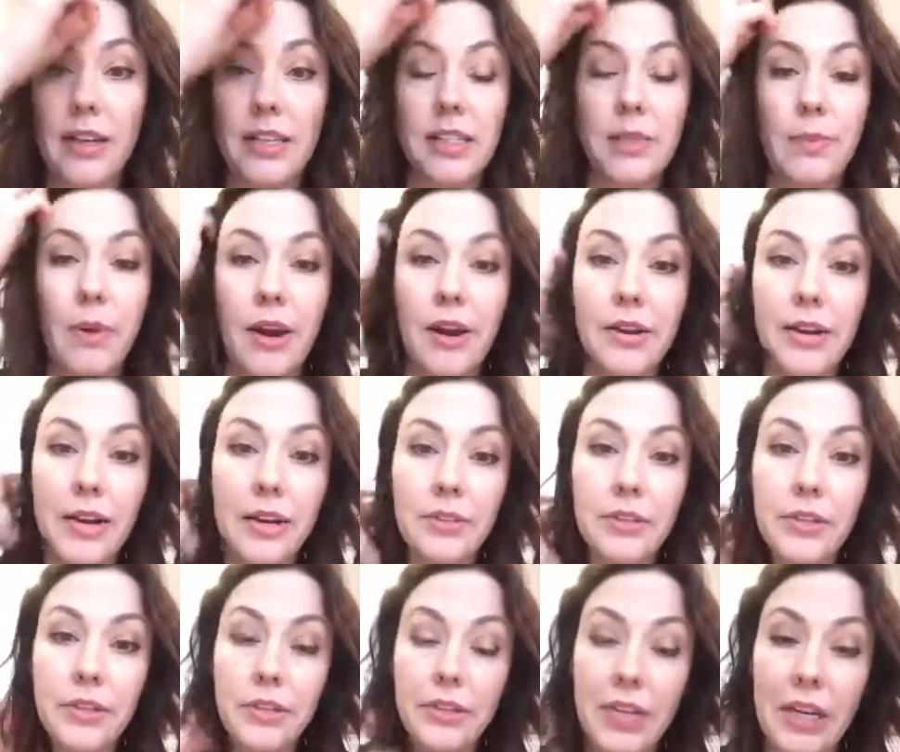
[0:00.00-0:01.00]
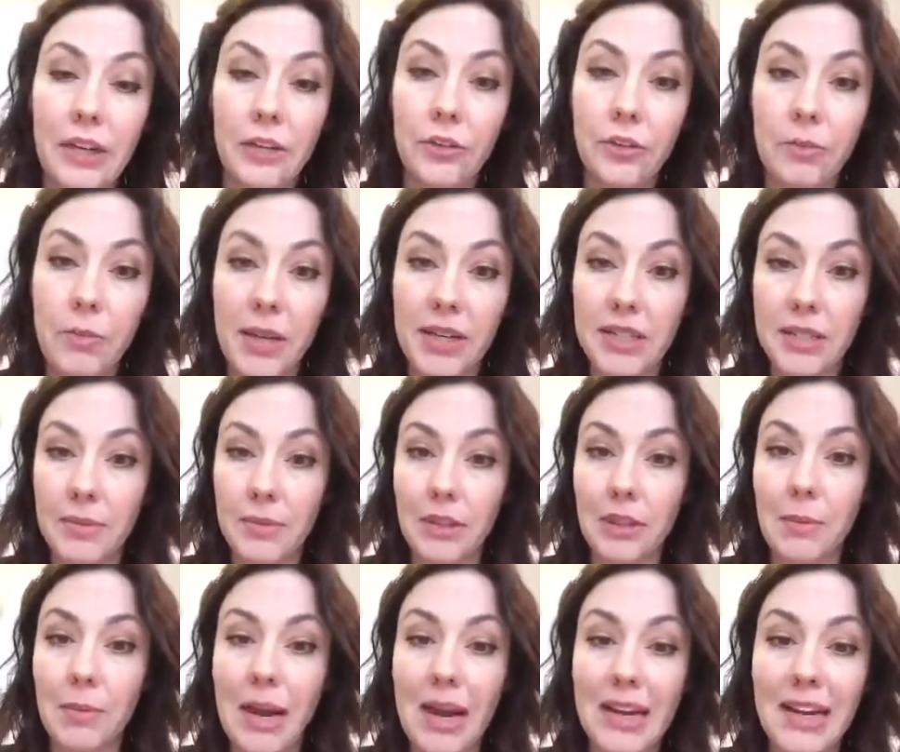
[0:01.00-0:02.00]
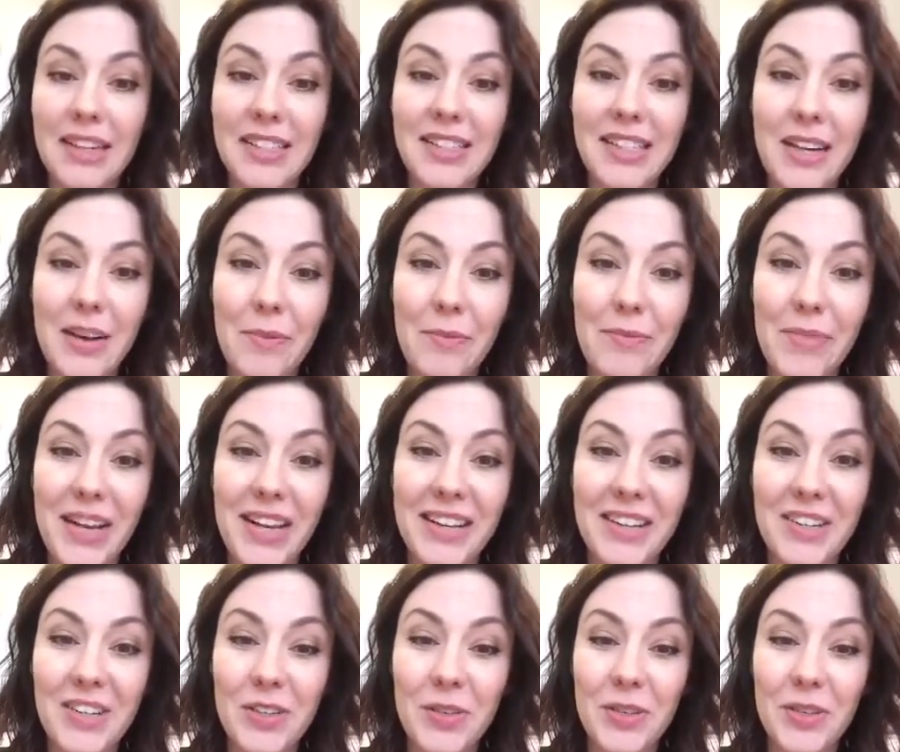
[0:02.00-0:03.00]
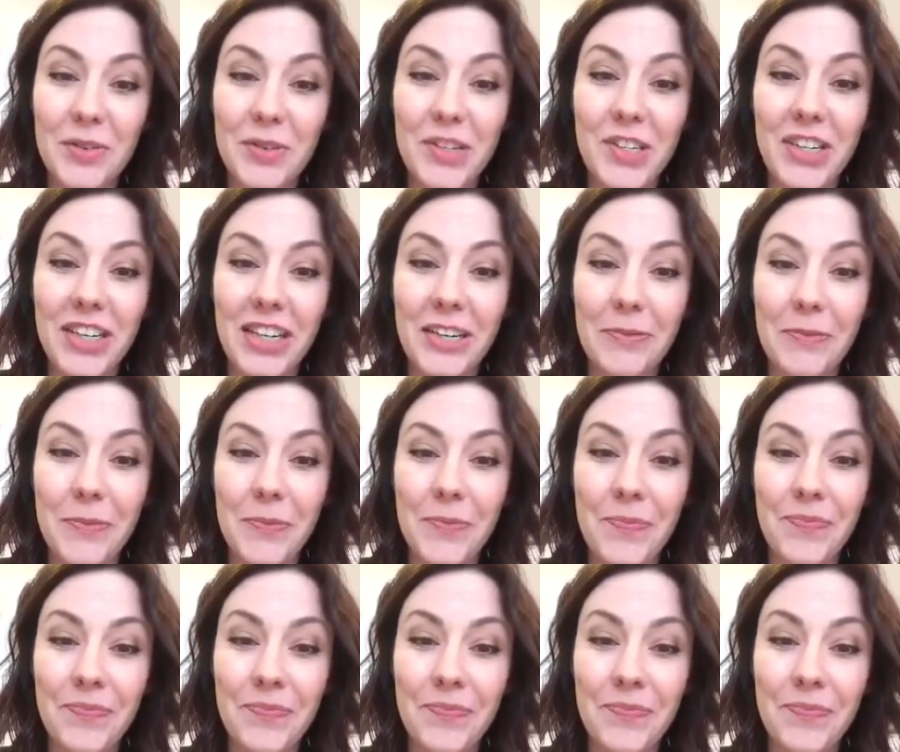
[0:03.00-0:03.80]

inspired now to create your own possibility packets. Come and show us what you did.